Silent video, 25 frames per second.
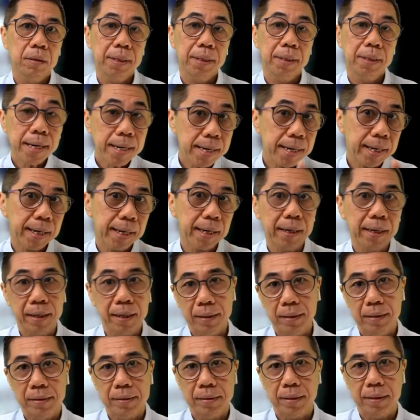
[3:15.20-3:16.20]
Then they can
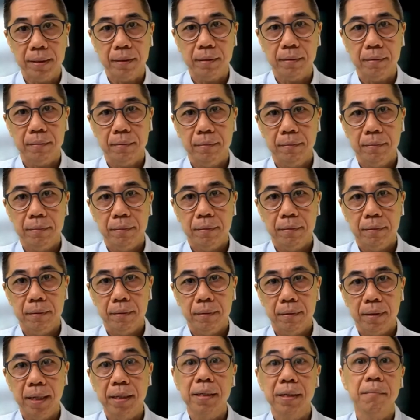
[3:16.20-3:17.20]
understand
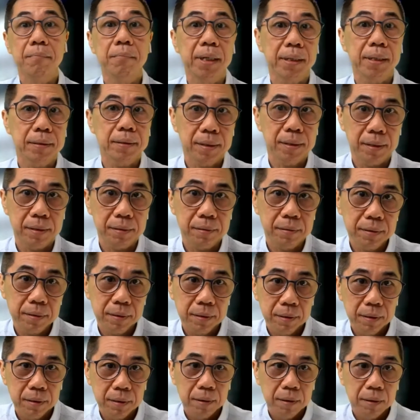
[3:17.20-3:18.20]
and it makes sense.
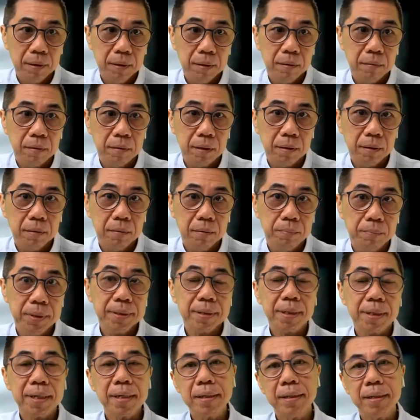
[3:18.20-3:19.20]
Right?
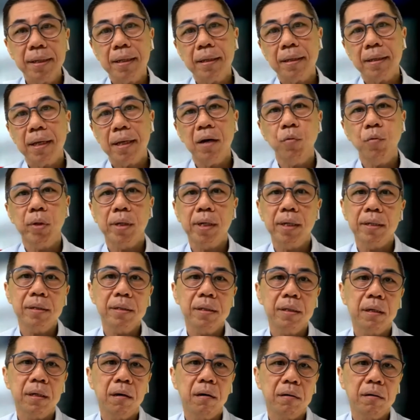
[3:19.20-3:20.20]
Besides data, we can
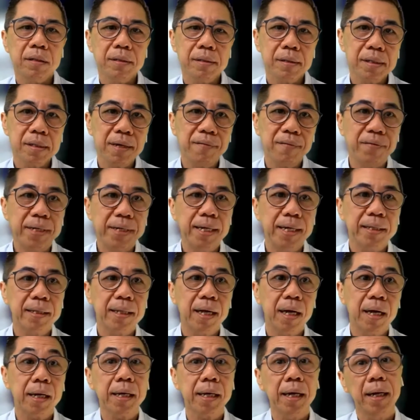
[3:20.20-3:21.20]
say, oh, instead of
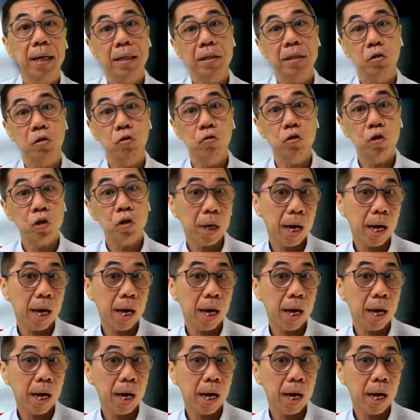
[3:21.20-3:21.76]
data, can I use